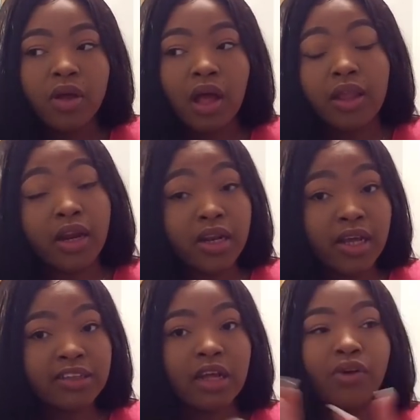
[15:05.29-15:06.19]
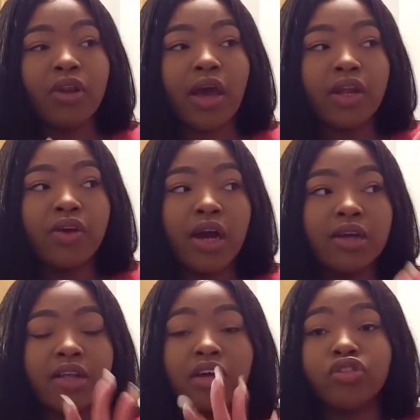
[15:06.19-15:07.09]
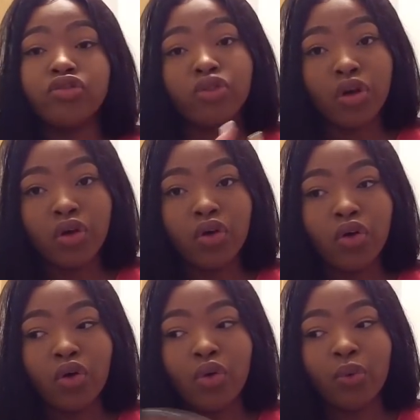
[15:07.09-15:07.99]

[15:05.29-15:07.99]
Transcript: A lot of days, I ain't gonna lie to you guys, I struggle